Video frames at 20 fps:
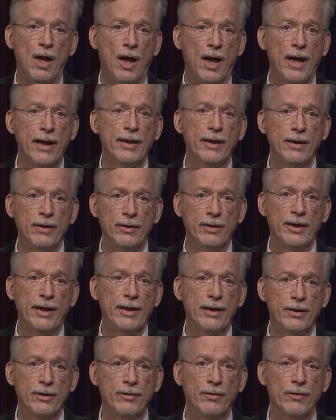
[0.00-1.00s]
I can
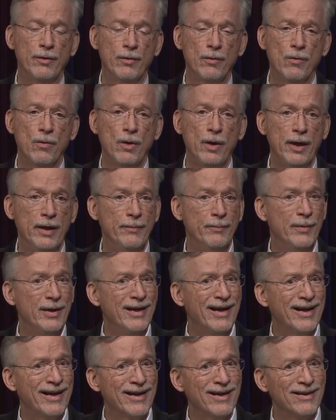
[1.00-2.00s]
take it to the court, and then
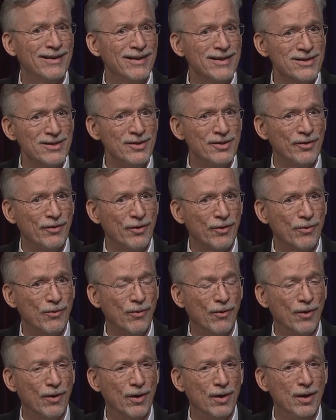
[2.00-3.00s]
I got to listen to the
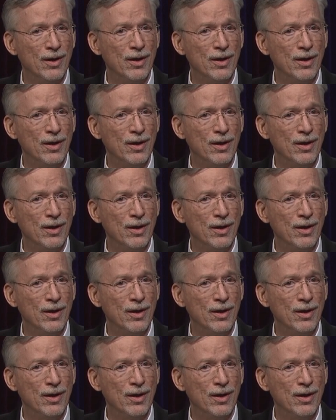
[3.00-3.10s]
court